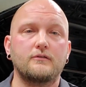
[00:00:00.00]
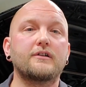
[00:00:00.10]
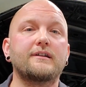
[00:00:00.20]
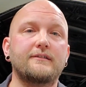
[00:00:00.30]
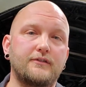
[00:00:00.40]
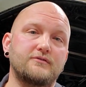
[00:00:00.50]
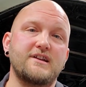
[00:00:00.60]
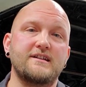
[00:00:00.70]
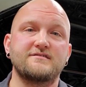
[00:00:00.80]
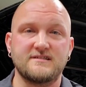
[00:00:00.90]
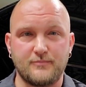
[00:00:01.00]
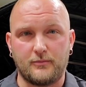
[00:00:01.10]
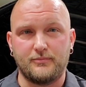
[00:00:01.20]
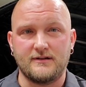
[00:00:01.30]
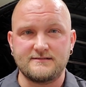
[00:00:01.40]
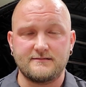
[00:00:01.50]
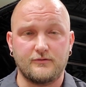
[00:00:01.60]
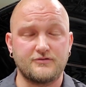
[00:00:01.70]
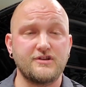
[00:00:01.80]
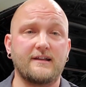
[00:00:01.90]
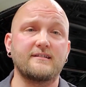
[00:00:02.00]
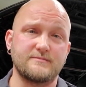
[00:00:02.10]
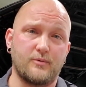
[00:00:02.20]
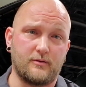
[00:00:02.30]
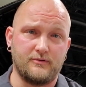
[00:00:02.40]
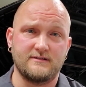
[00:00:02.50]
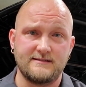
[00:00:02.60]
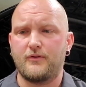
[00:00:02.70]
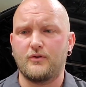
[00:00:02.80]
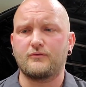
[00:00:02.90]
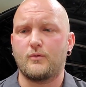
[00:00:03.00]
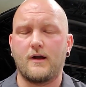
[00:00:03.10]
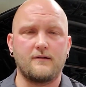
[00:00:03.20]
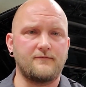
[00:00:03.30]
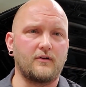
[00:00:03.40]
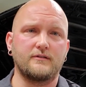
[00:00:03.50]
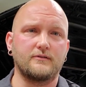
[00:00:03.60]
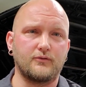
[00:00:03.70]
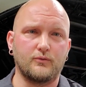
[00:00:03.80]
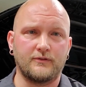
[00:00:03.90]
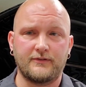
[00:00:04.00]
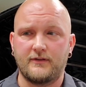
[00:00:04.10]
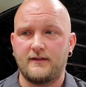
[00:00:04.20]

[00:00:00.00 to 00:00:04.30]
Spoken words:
Look into changing spark plugs or checking spark plugs. Those require very little tools.